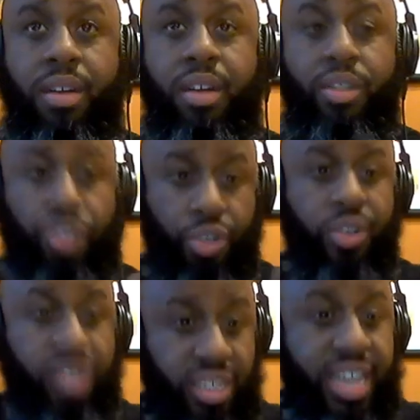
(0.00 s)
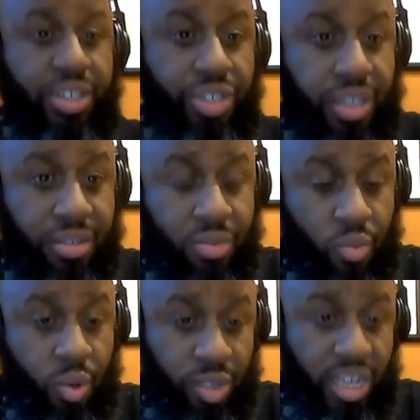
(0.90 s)
jurisdiction,
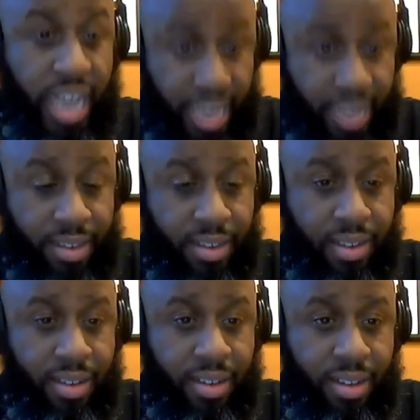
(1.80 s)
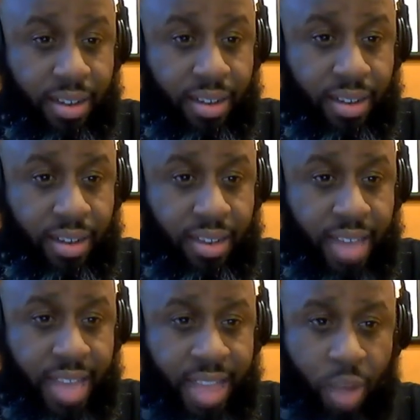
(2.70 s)
we'll say.
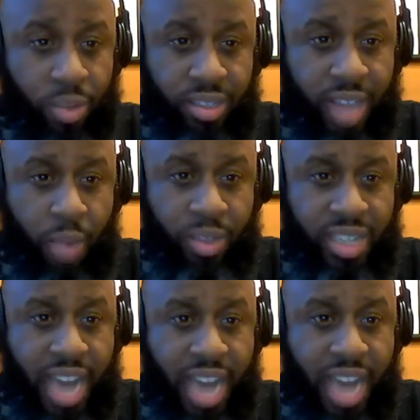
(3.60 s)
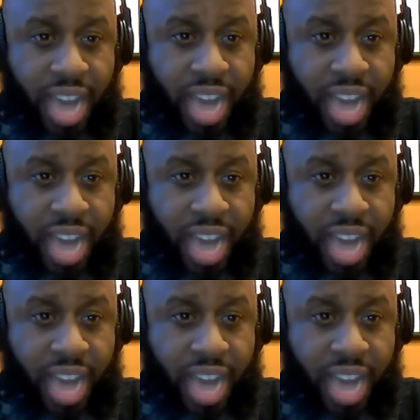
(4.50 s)
That was not of my